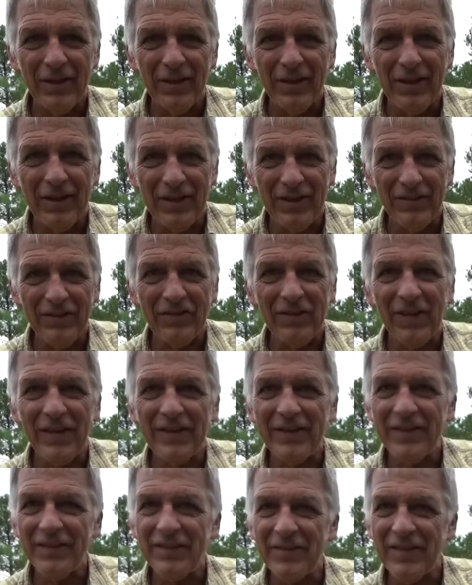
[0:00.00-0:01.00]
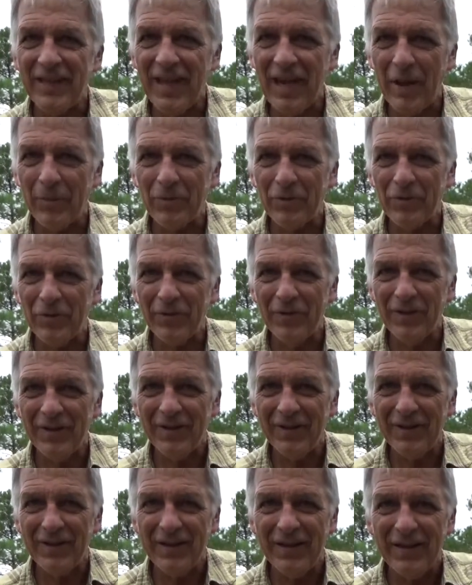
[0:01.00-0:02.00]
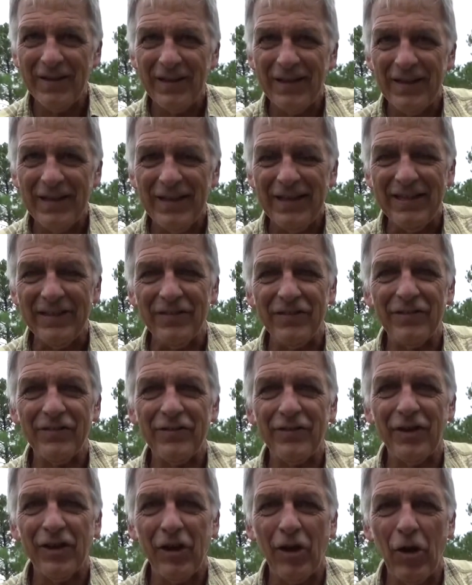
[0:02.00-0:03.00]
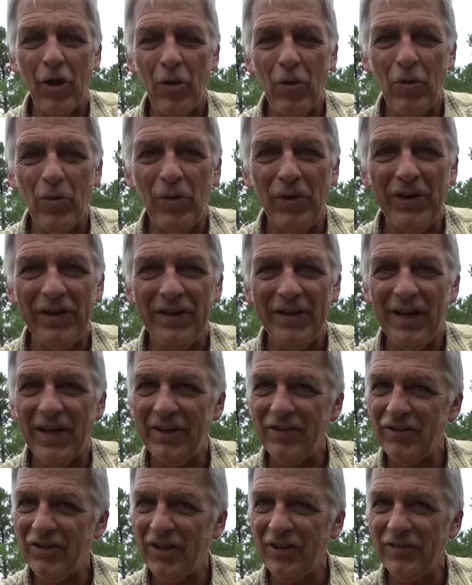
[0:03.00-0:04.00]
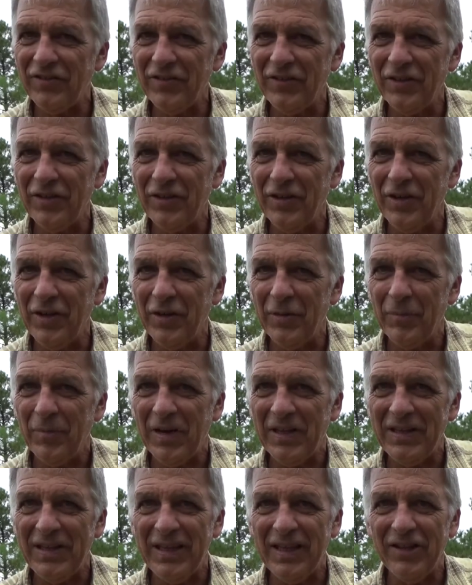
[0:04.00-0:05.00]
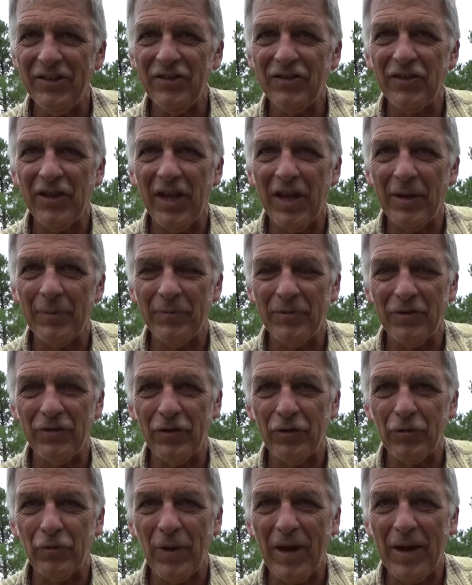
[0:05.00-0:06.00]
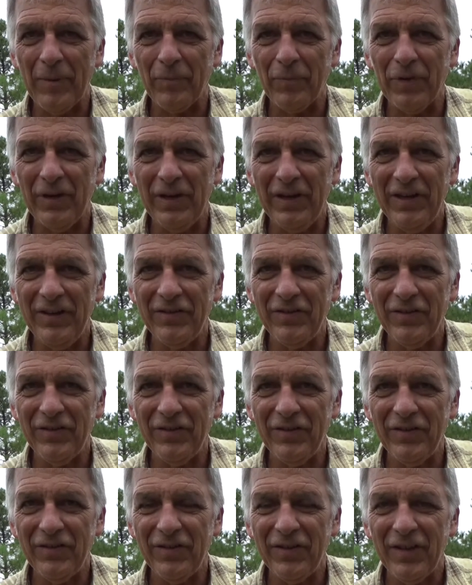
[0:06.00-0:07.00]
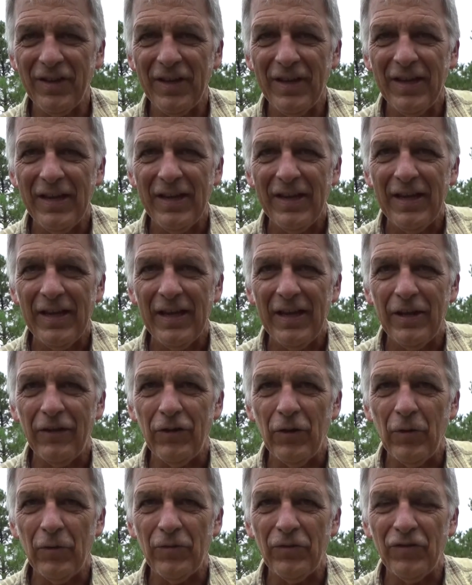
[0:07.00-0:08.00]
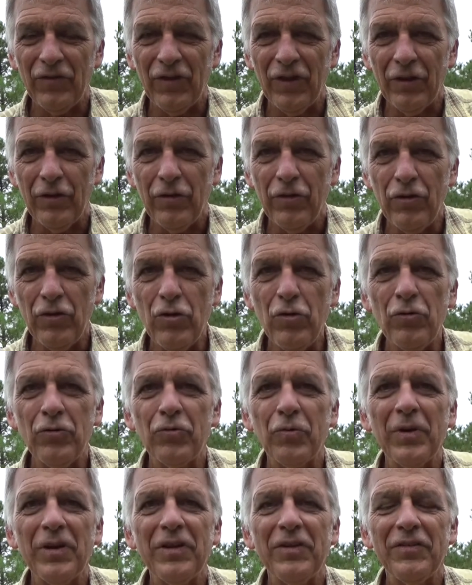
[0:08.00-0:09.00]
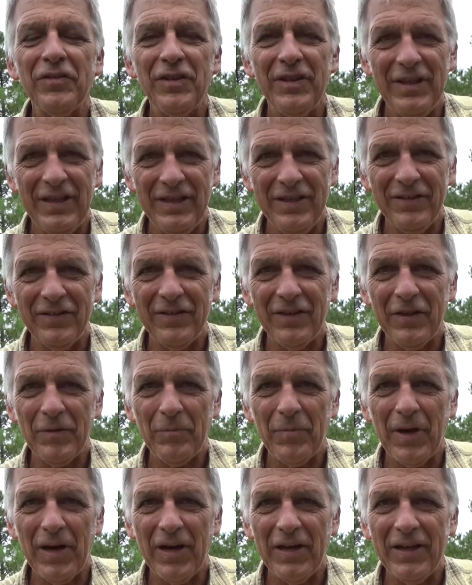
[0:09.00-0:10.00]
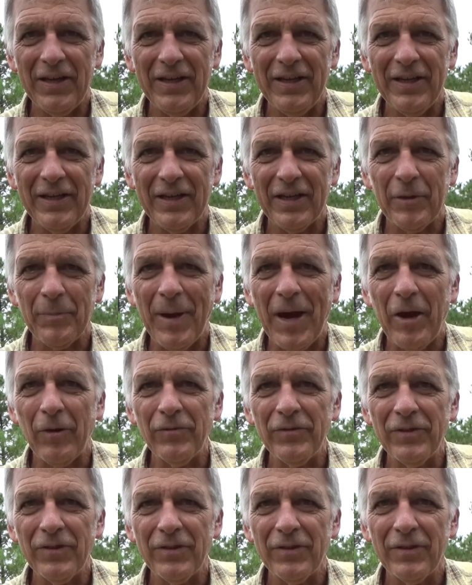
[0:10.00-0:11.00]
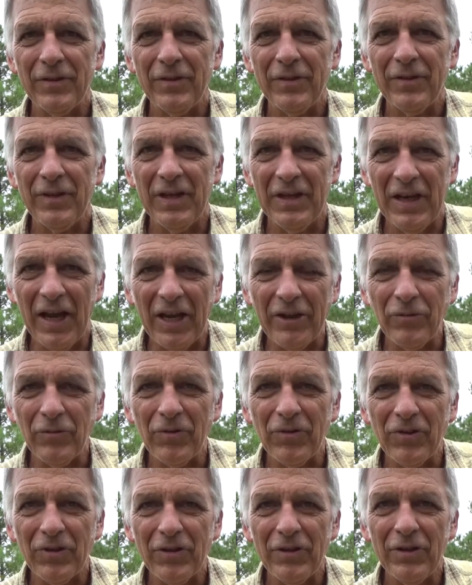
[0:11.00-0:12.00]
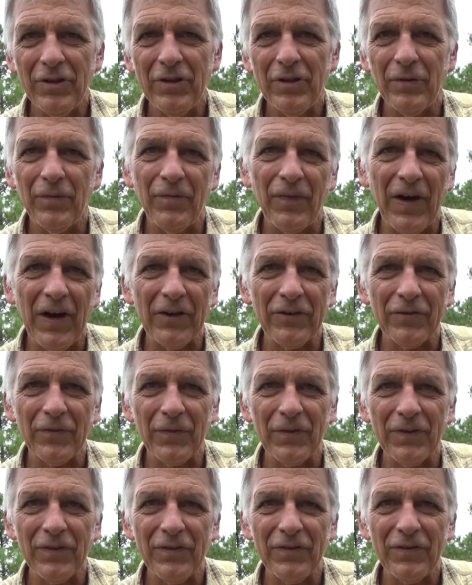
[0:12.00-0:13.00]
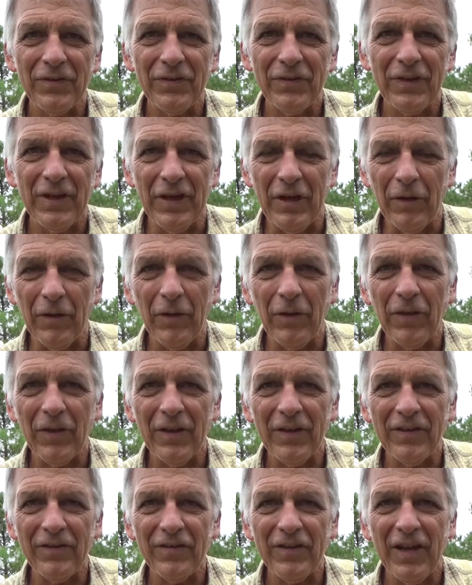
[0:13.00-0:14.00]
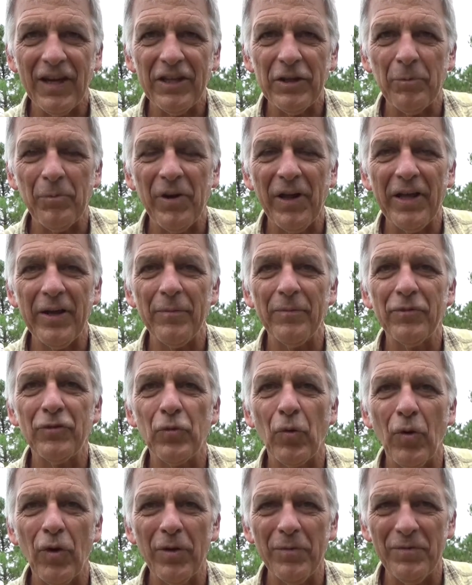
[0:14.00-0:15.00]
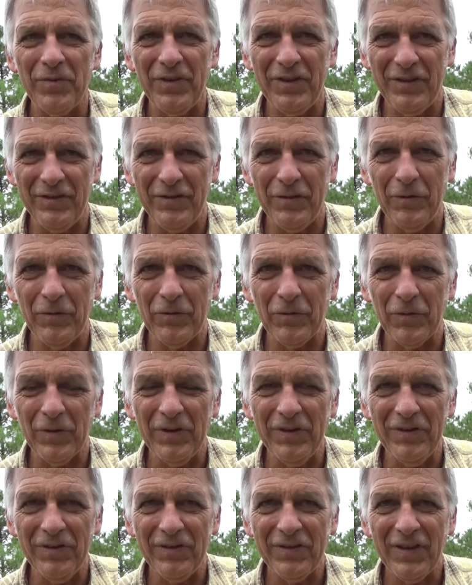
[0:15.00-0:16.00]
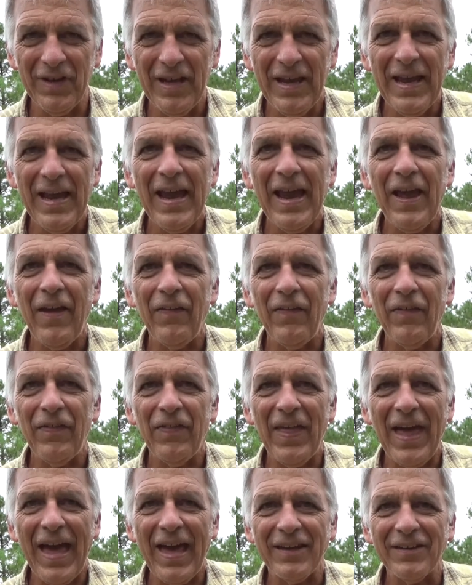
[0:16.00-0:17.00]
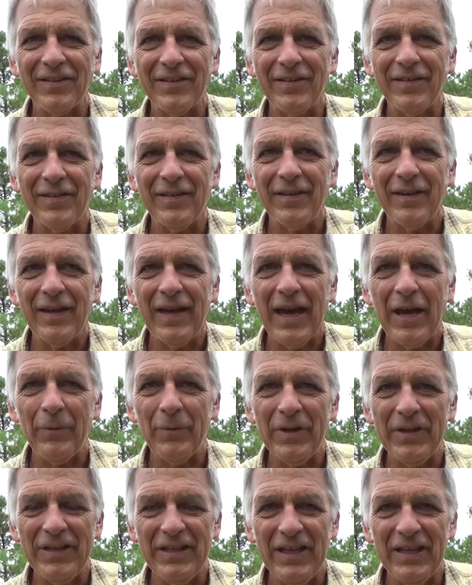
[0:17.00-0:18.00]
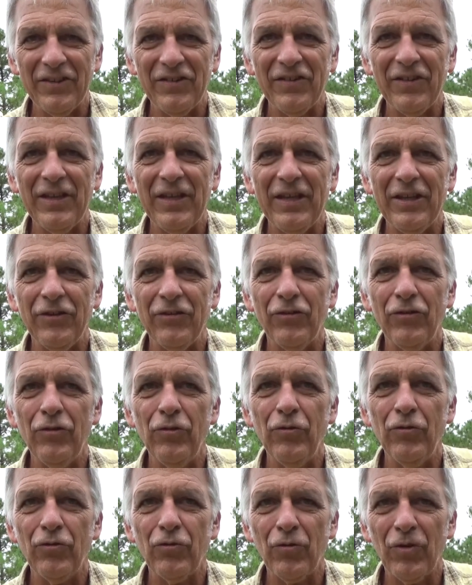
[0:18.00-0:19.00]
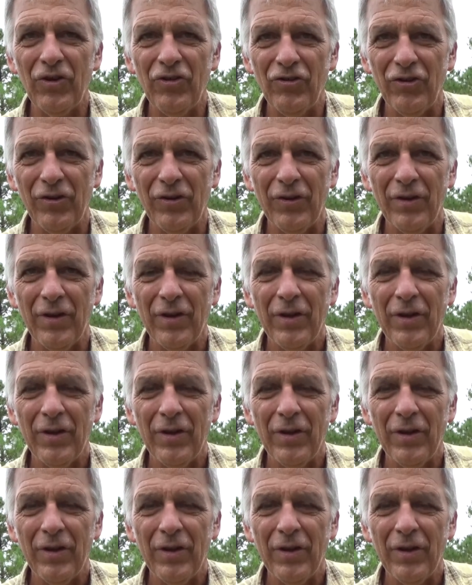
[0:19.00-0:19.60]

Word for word: the insect is captured, it's slowly digested by the enzymes the trap releases, and those nutrients in the insect body come out, the nitrogen, the phosphorus, and other things, and the plant absorbs these nutrients, and that's how it gets its nutrition,